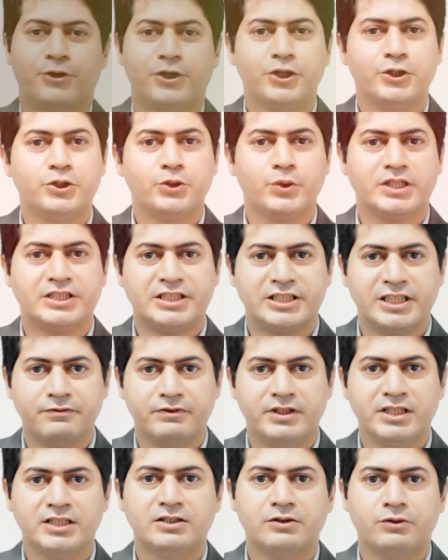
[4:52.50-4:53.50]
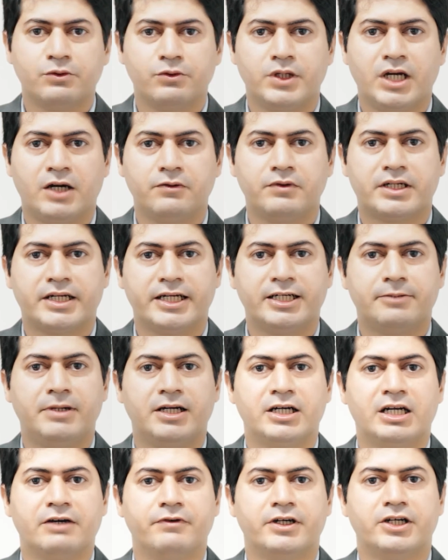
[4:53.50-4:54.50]
For you to achieve this, we have the right
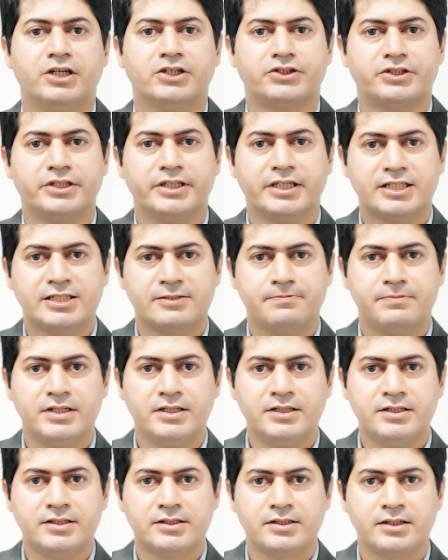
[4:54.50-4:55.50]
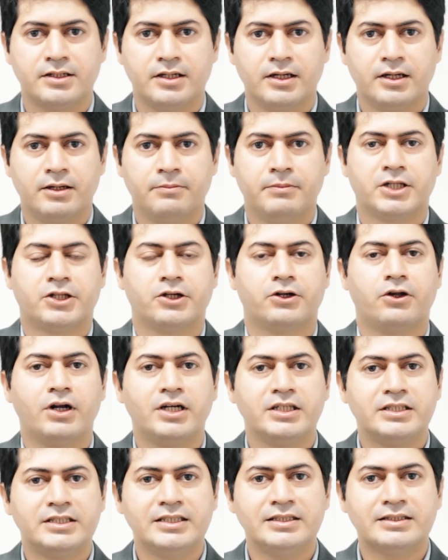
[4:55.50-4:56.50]
blend of industry experts,
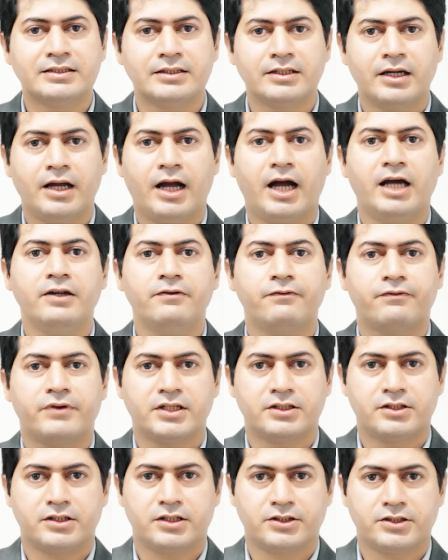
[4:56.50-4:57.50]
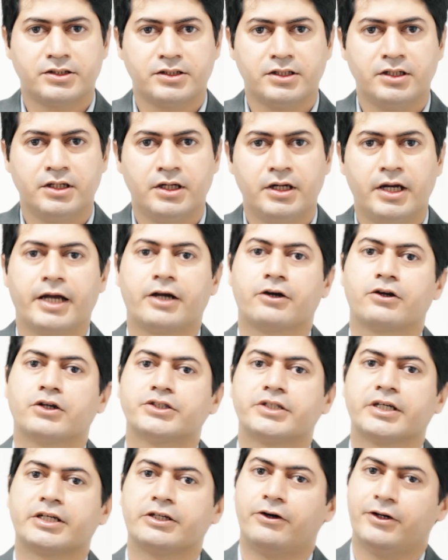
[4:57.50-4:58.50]
methodologies, and infrastructure
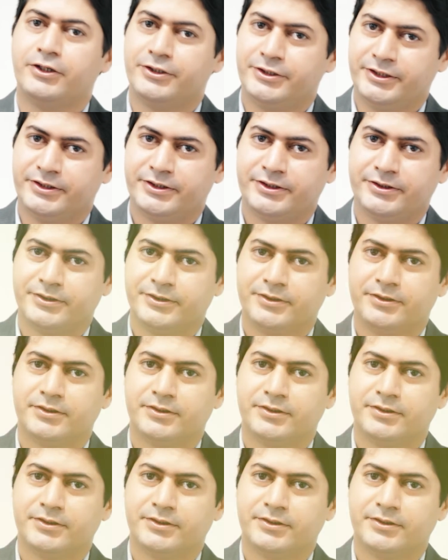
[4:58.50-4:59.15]
across technologies.